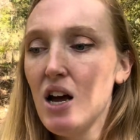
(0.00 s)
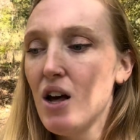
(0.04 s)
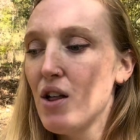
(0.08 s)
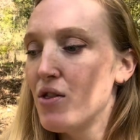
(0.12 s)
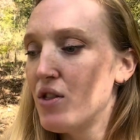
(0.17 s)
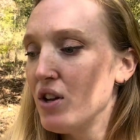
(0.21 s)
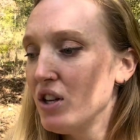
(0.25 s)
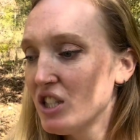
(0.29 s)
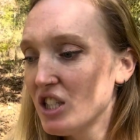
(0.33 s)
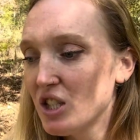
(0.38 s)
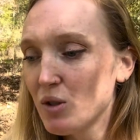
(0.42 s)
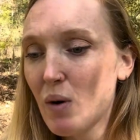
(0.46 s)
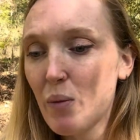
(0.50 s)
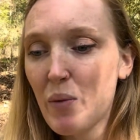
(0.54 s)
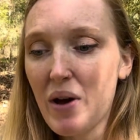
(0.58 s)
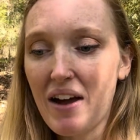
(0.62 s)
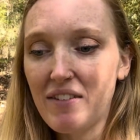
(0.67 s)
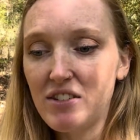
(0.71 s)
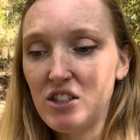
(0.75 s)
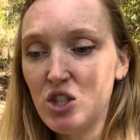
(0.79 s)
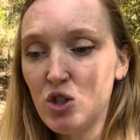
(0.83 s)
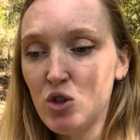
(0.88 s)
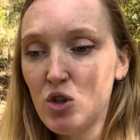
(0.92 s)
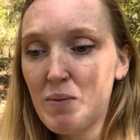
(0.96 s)
this is what we have
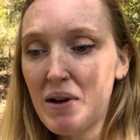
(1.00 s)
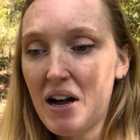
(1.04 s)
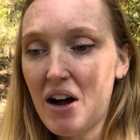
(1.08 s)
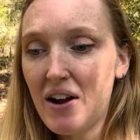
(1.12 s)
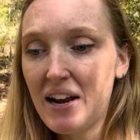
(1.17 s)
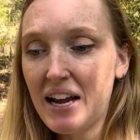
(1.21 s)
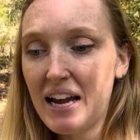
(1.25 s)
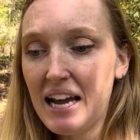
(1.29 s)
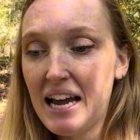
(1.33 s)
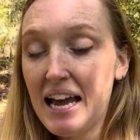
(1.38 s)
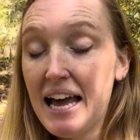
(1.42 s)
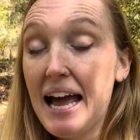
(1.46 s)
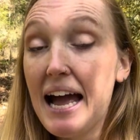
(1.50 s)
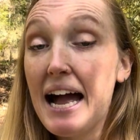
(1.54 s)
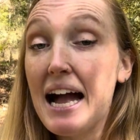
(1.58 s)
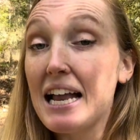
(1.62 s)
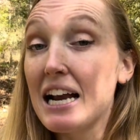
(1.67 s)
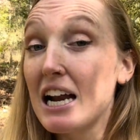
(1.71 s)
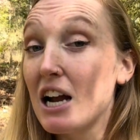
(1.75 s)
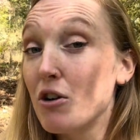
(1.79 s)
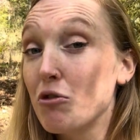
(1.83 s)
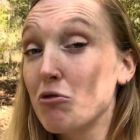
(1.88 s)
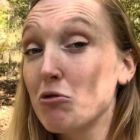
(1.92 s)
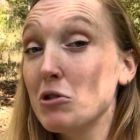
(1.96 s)
to do about it. And
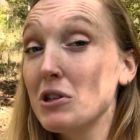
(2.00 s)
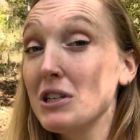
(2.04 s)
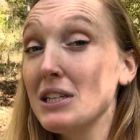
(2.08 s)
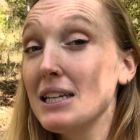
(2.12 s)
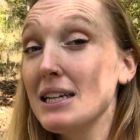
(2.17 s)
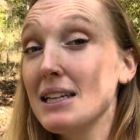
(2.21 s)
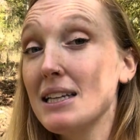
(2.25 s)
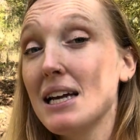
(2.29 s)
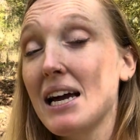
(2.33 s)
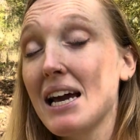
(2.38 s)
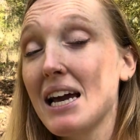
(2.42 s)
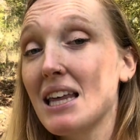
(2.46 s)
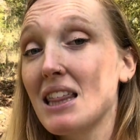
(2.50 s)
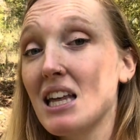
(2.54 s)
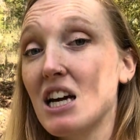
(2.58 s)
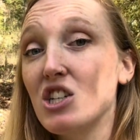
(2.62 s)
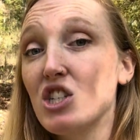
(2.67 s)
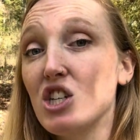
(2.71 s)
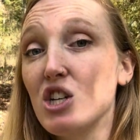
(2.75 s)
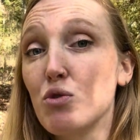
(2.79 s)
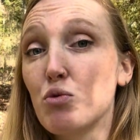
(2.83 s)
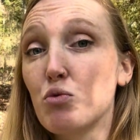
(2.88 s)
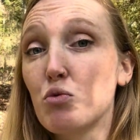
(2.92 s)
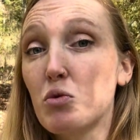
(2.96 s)
I really like that
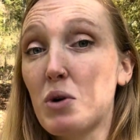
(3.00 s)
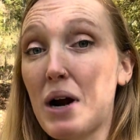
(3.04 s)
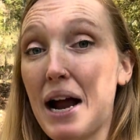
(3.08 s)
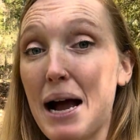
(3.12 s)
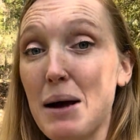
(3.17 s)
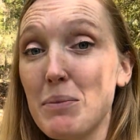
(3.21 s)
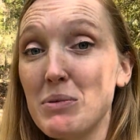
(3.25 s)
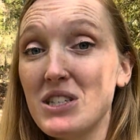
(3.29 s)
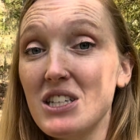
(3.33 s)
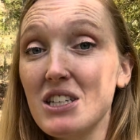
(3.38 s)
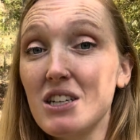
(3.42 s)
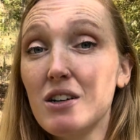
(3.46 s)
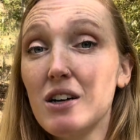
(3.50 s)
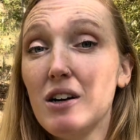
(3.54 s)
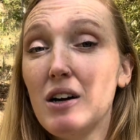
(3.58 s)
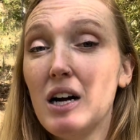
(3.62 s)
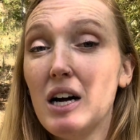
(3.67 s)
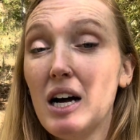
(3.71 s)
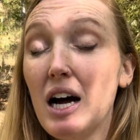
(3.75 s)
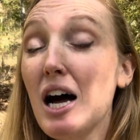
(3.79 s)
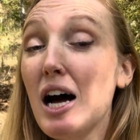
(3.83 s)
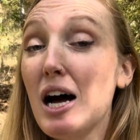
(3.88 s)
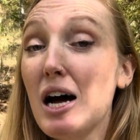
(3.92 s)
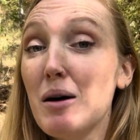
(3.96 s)
she wraps it
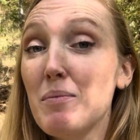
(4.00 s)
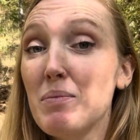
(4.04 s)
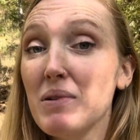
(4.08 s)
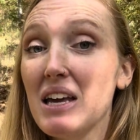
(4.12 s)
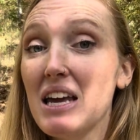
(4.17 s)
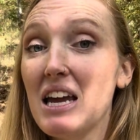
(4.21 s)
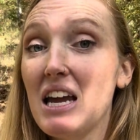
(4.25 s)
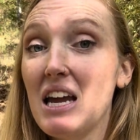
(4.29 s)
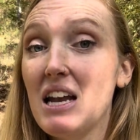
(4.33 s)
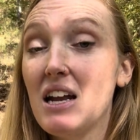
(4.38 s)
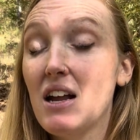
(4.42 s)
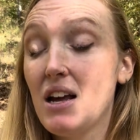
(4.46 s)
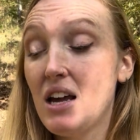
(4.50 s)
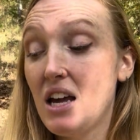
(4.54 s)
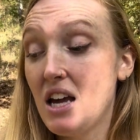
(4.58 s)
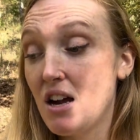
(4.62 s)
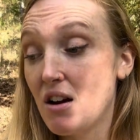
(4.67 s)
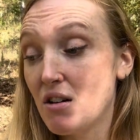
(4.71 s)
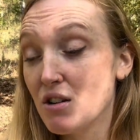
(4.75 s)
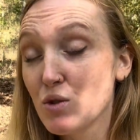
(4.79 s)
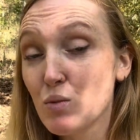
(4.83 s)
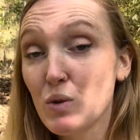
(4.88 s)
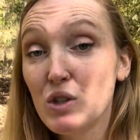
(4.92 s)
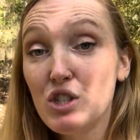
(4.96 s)
up in,
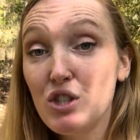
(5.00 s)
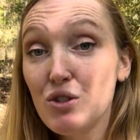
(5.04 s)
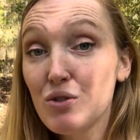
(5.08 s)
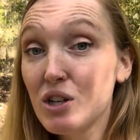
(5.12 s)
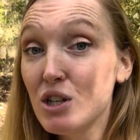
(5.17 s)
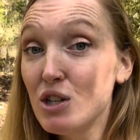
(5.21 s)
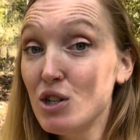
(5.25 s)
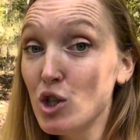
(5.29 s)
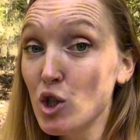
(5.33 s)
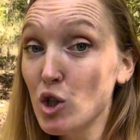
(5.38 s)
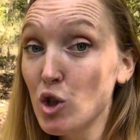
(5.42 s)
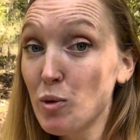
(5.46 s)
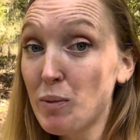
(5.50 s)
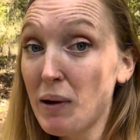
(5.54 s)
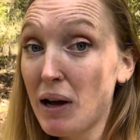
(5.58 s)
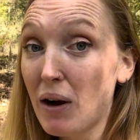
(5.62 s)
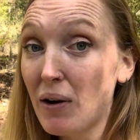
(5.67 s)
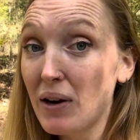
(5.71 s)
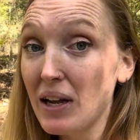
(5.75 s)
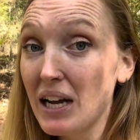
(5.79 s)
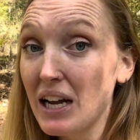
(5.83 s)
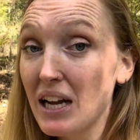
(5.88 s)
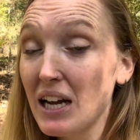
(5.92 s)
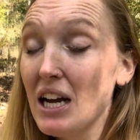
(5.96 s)
here's what you can do about
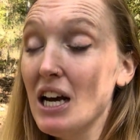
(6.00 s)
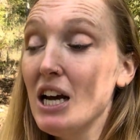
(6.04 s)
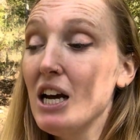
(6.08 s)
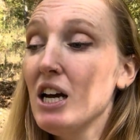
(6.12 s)
it.